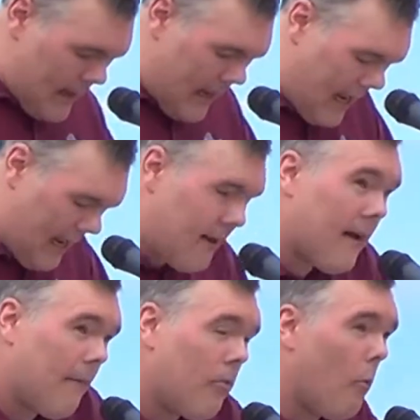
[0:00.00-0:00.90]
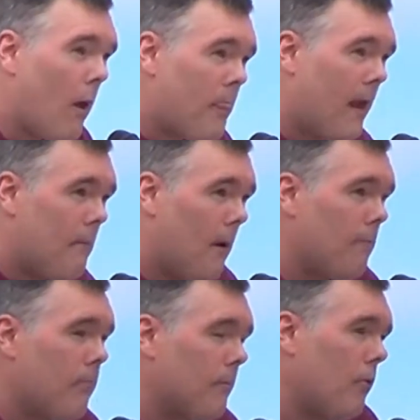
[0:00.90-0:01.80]
And the one thing
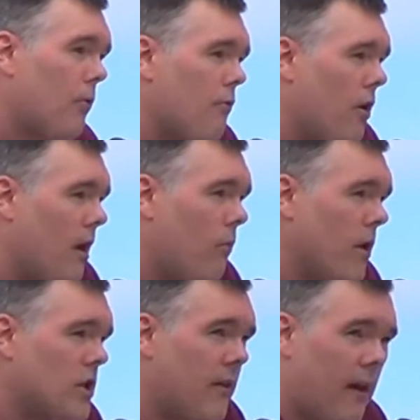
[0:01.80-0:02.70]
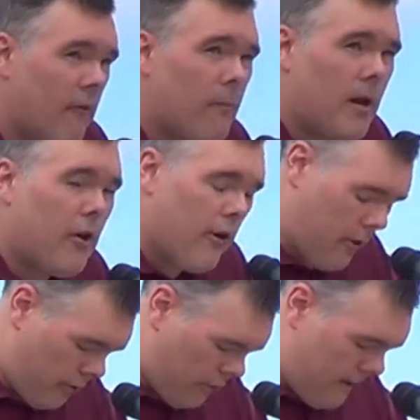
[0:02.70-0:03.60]
about the Blue Streak, which I think everybody here
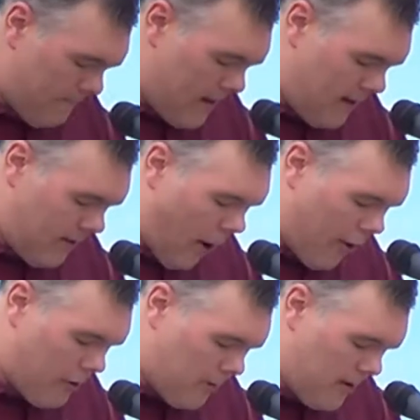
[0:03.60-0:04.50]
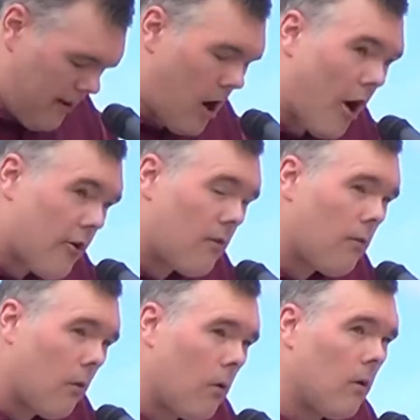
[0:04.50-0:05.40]
can agree, it is arguably the heart and
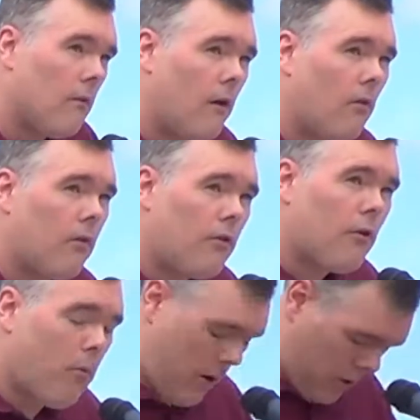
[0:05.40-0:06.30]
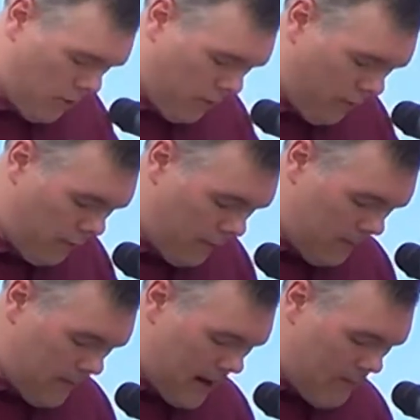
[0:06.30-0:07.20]
soul of all the Cedar Point
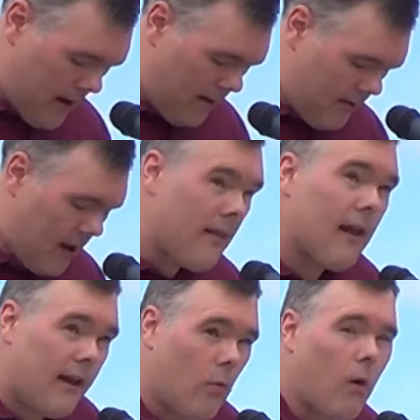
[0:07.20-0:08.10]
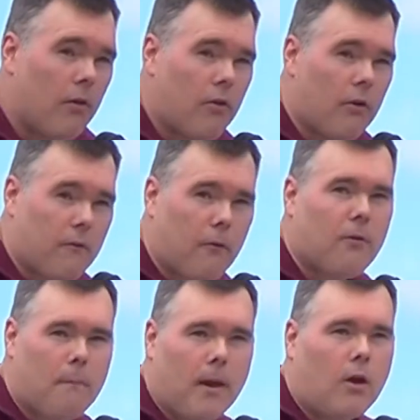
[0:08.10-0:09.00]
coasters, and many say that it was their
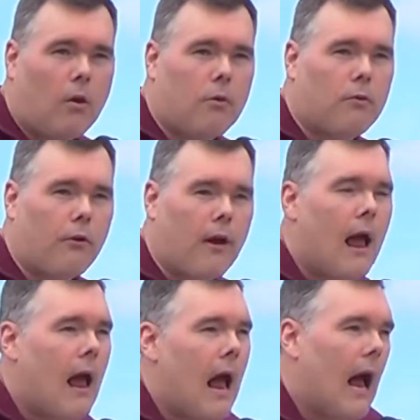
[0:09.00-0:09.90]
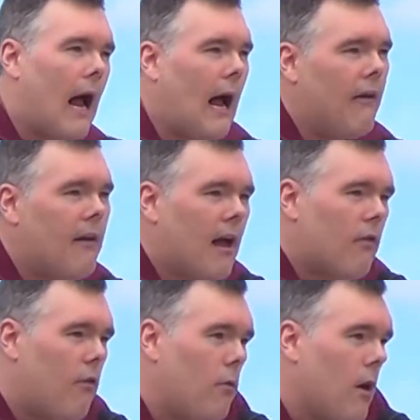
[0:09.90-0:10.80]
first big coaster. I've
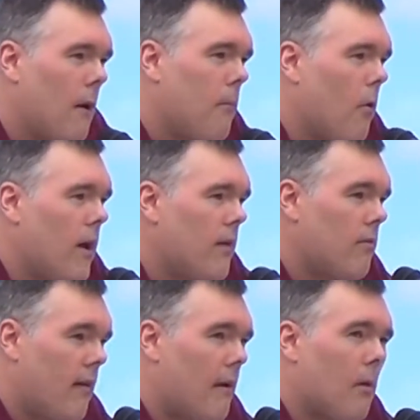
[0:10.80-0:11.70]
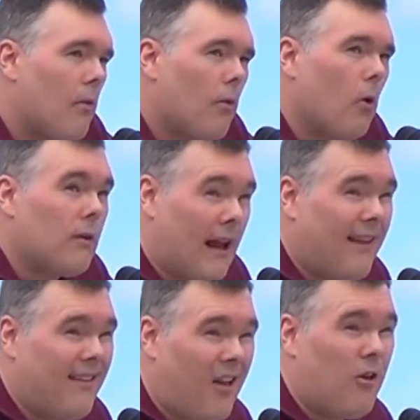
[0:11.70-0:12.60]
got two young boys, 10 months old, and I
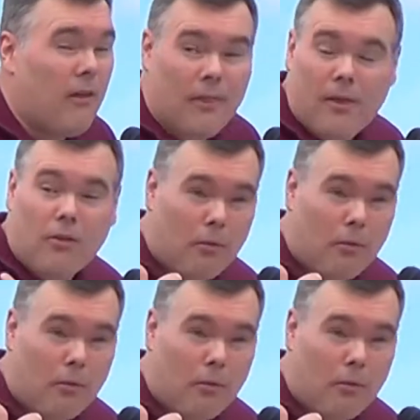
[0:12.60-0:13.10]
can tell you that this is